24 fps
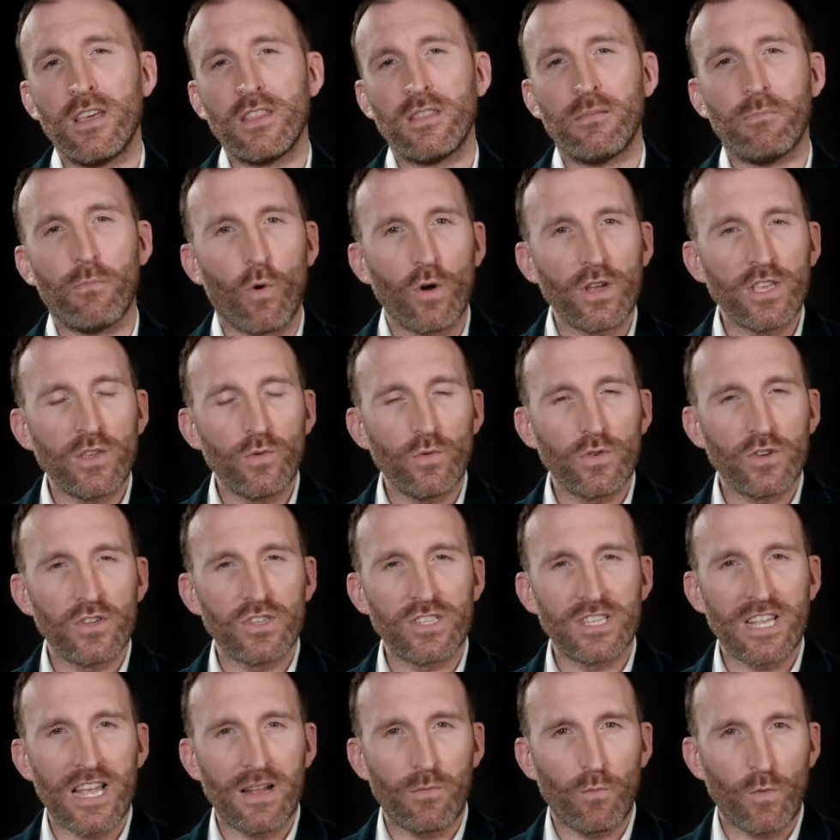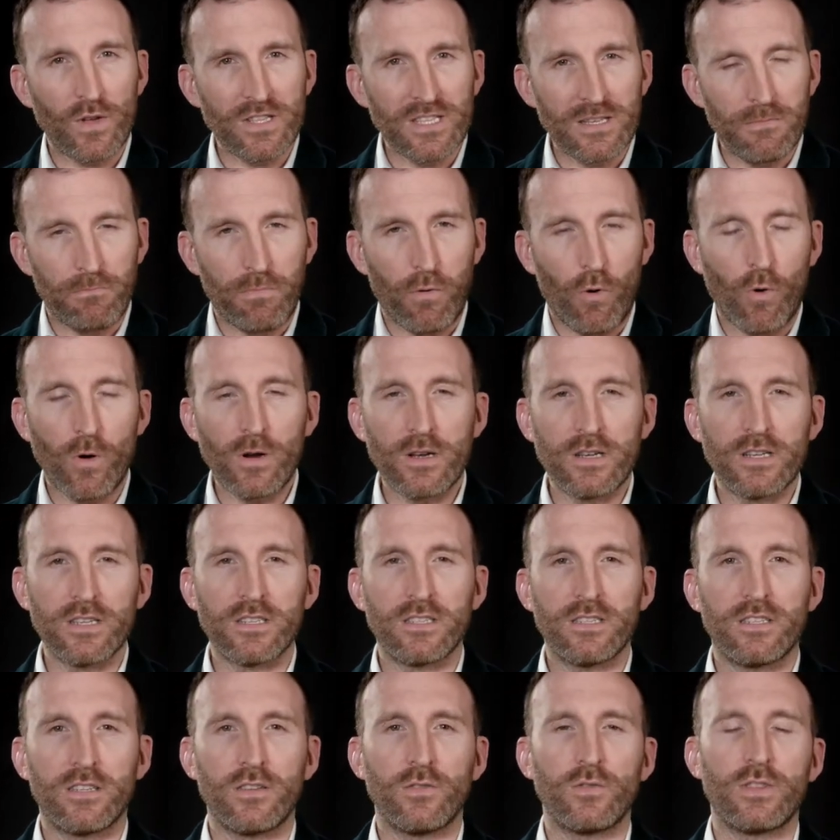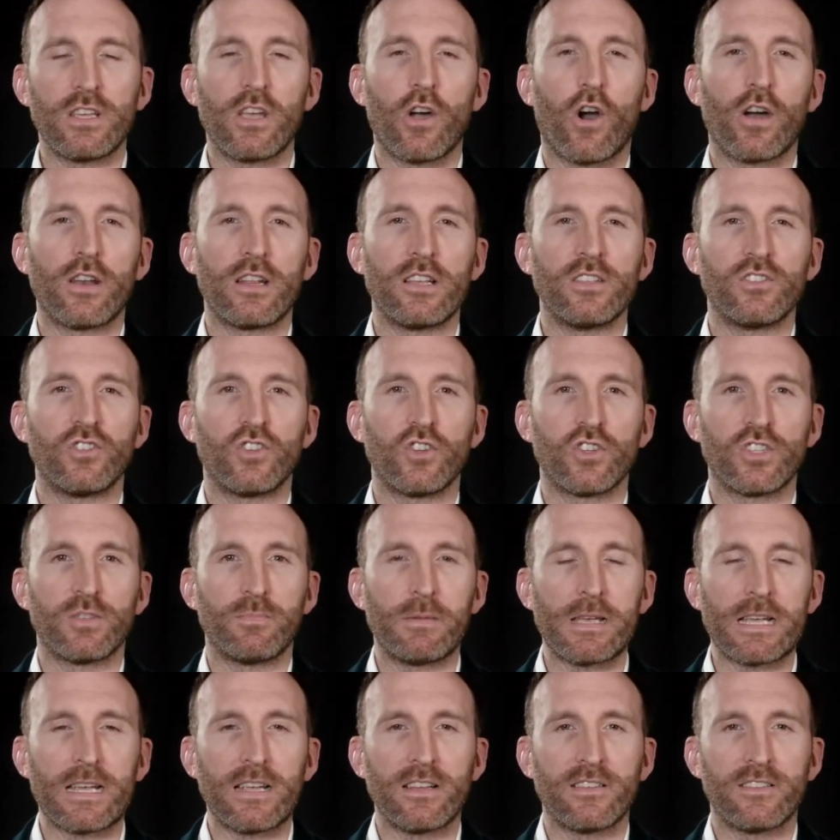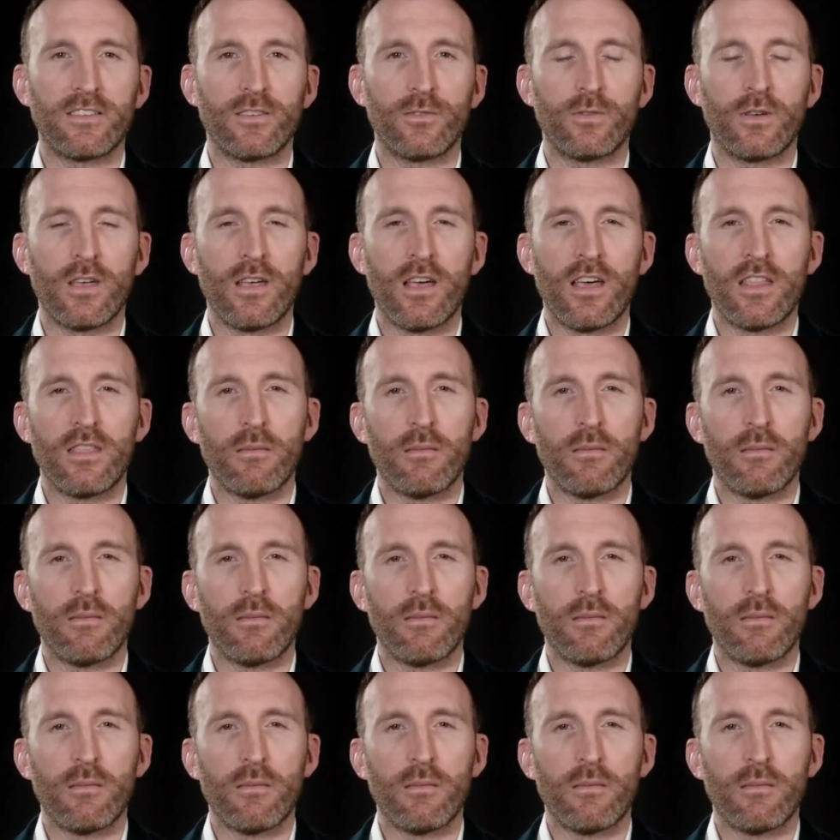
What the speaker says: The more you understand what's important to the audience you're speaking to,